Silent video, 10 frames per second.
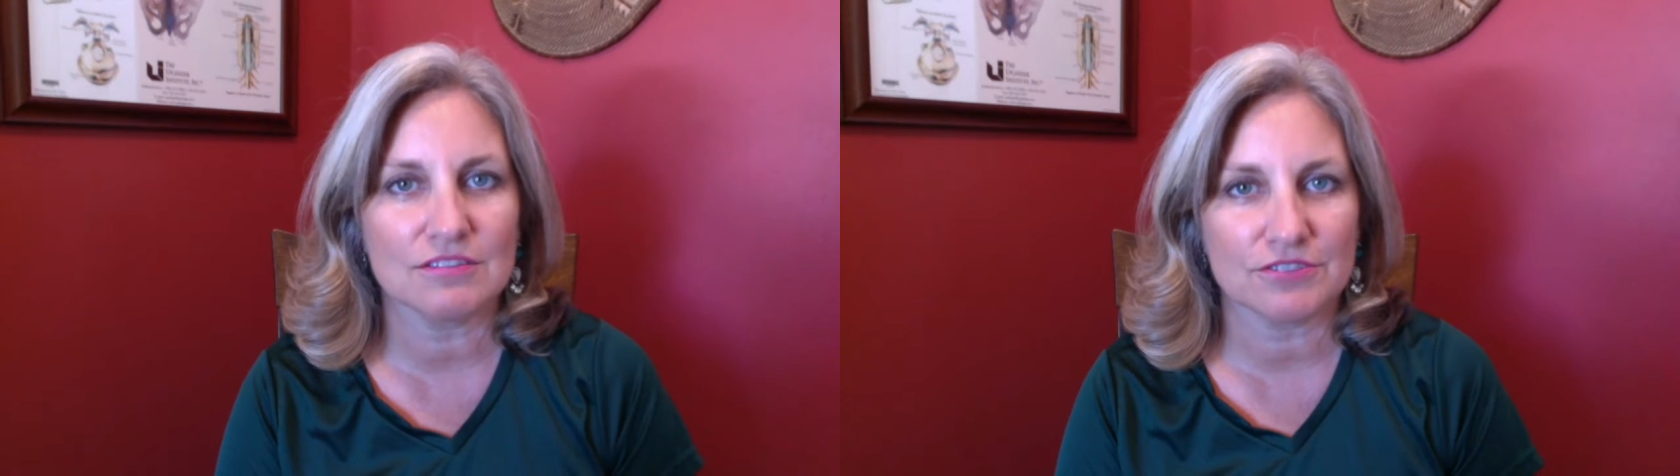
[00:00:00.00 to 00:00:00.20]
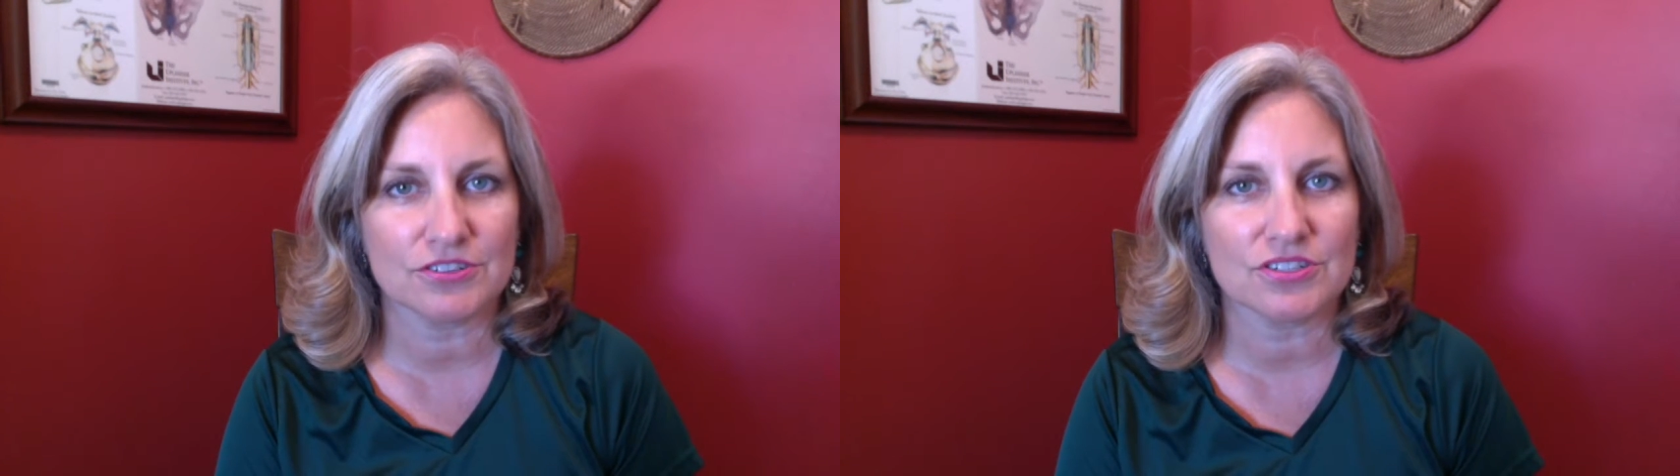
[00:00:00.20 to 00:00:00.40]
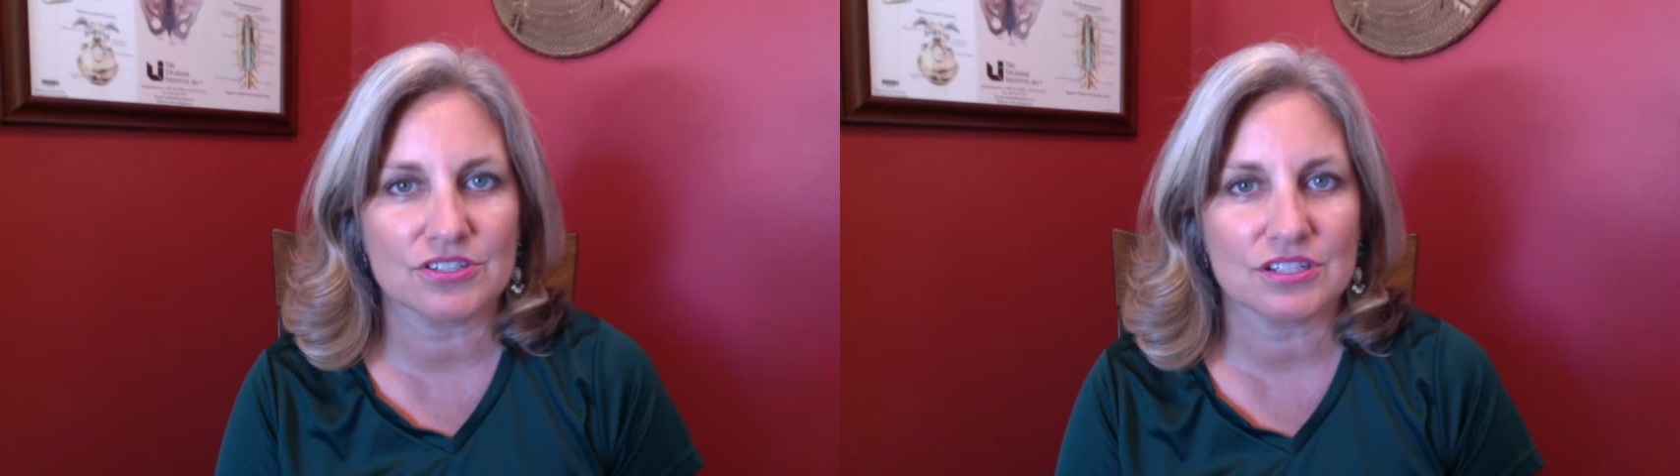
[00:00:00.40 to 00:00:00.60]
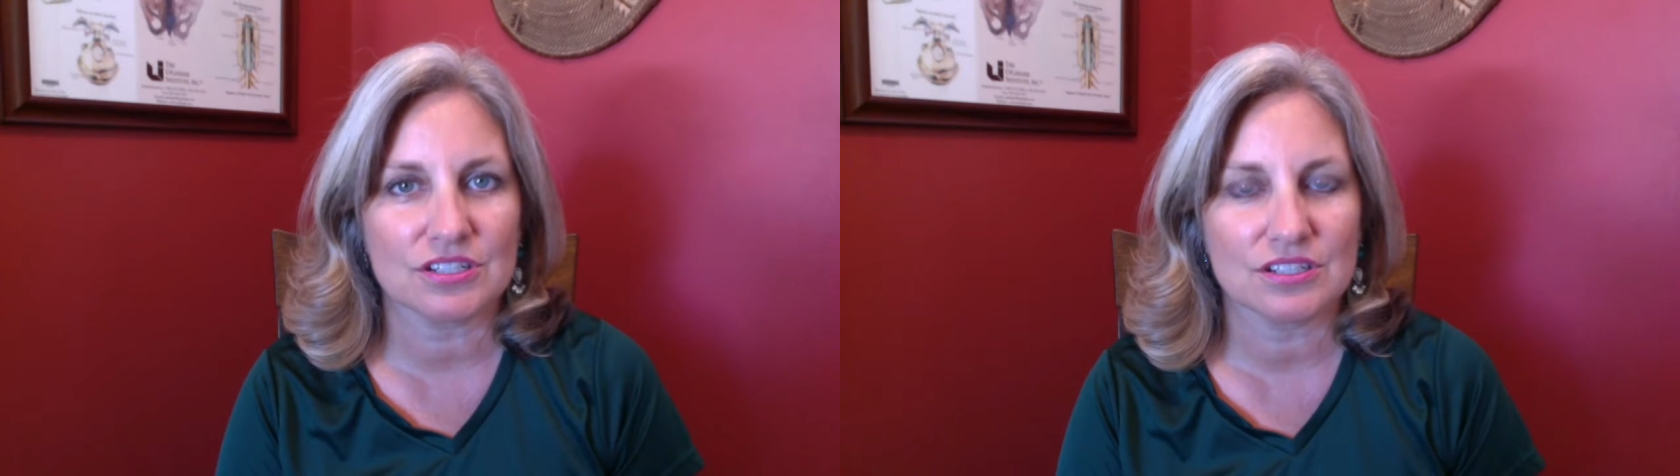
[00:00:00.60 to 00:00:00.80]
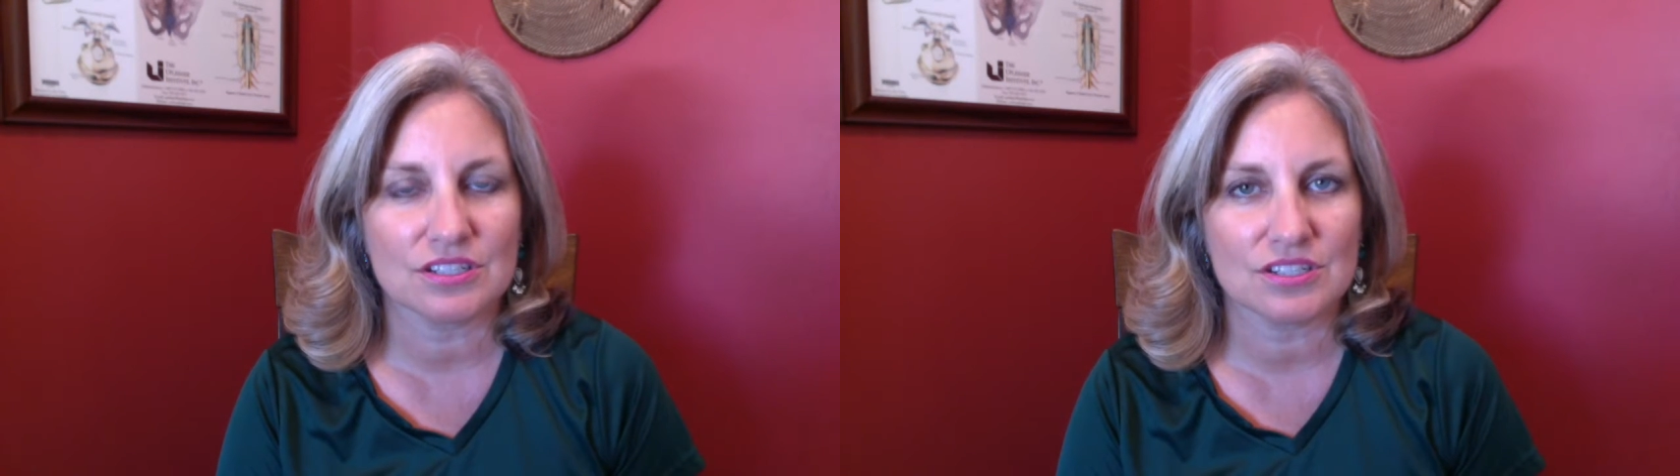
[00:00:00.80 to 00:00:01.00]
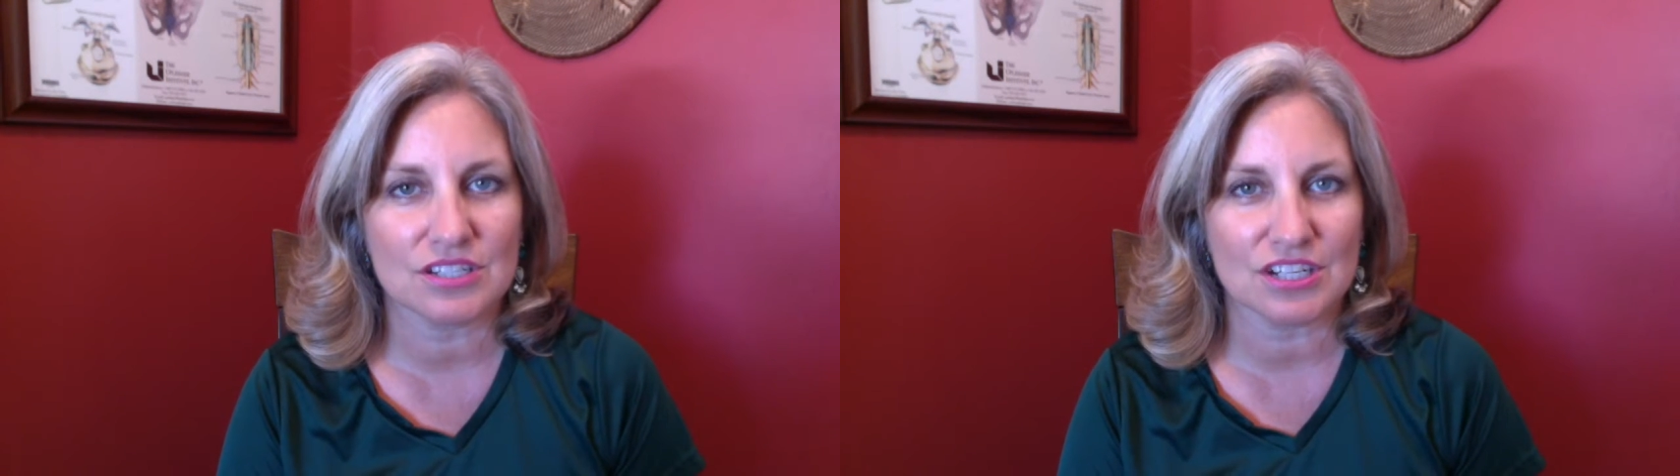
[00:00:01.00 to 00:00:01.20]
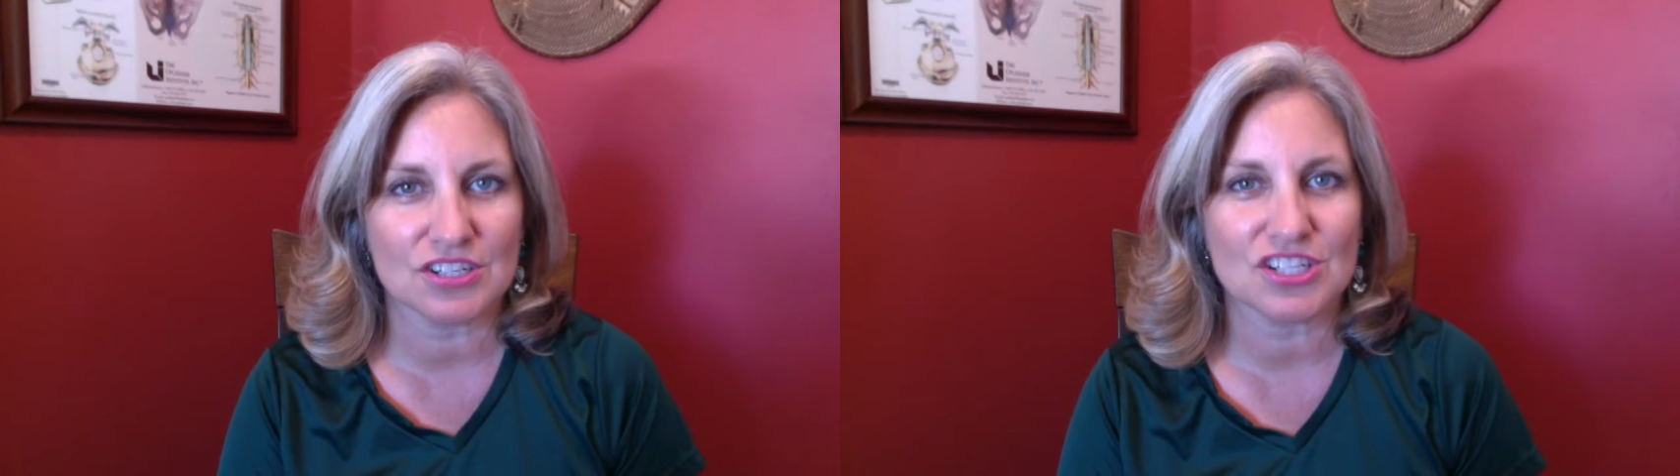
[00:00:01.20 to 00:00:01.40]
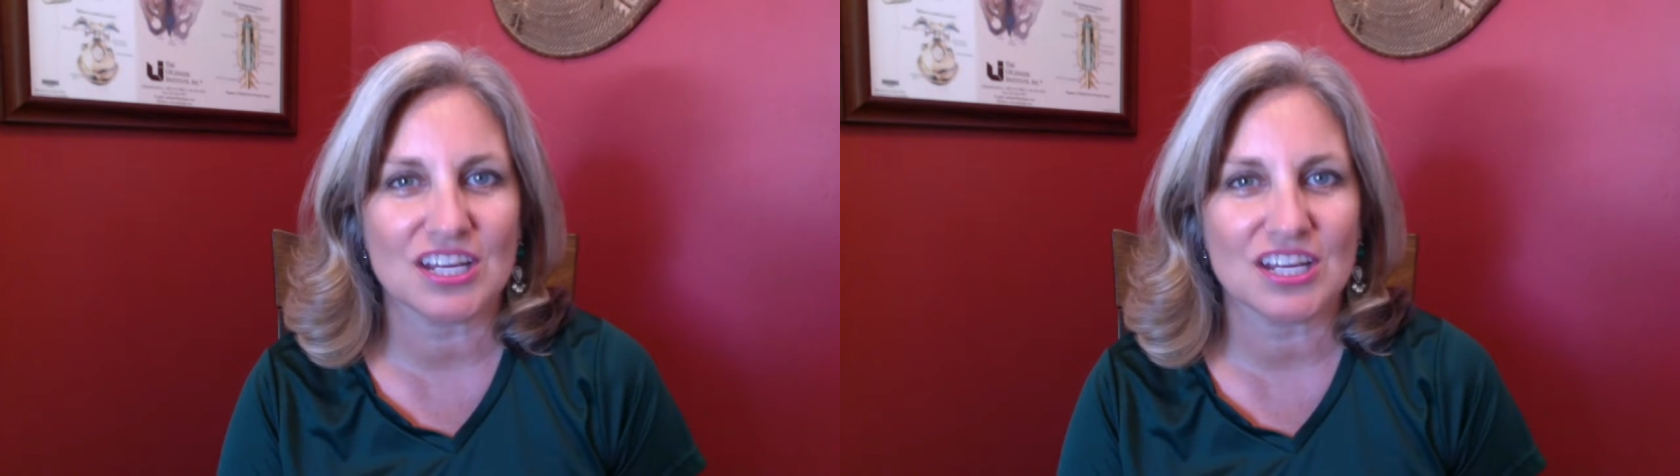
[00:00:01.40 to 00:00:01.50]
first stitch.